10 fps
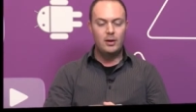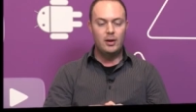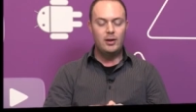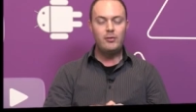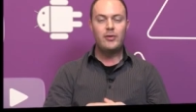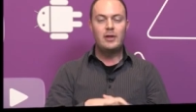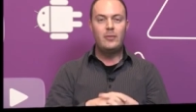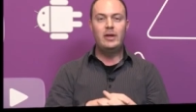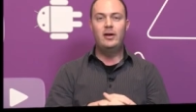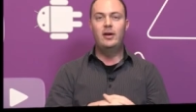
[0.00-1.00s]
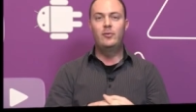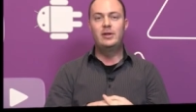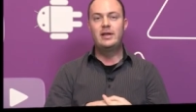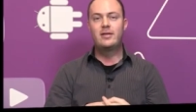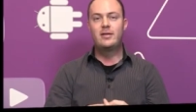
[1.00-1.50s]
Another thing that we uh,
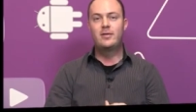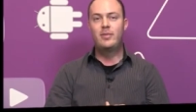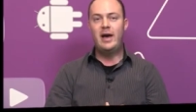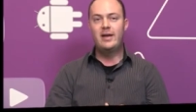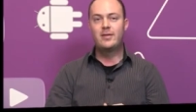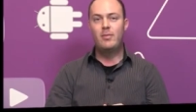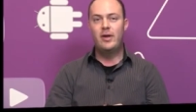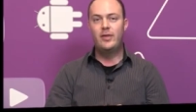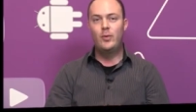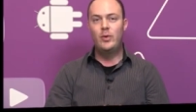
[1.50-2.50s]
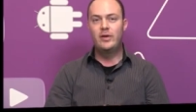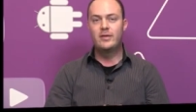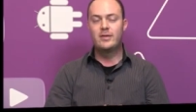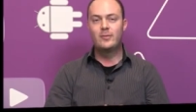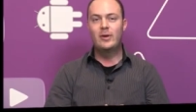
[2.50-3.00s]
released this past month
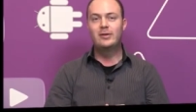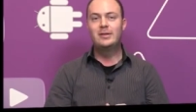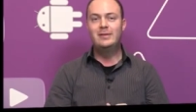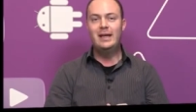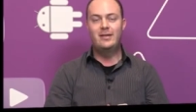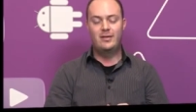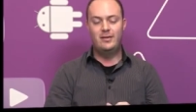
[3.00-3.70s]
was relative dates